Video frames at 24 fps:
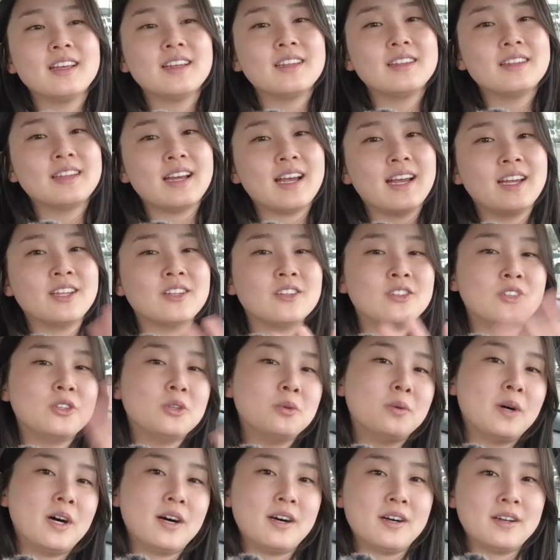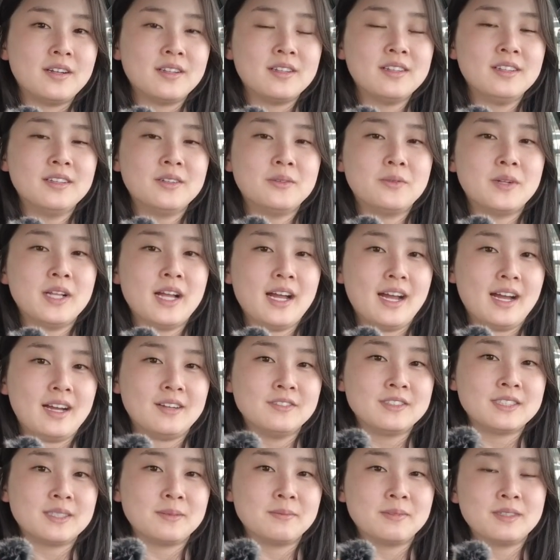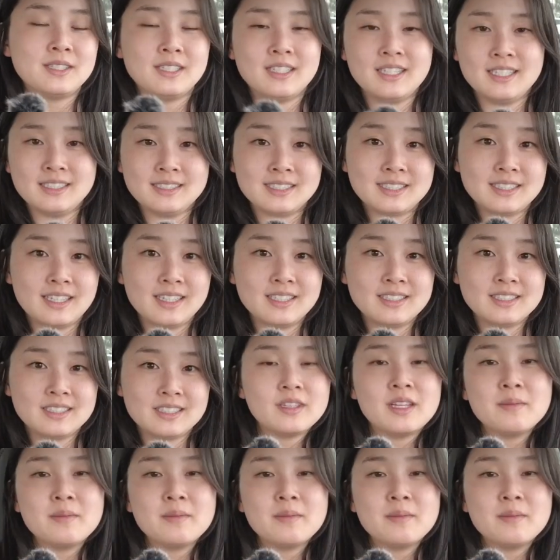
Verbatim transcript: that you all will have some good insights.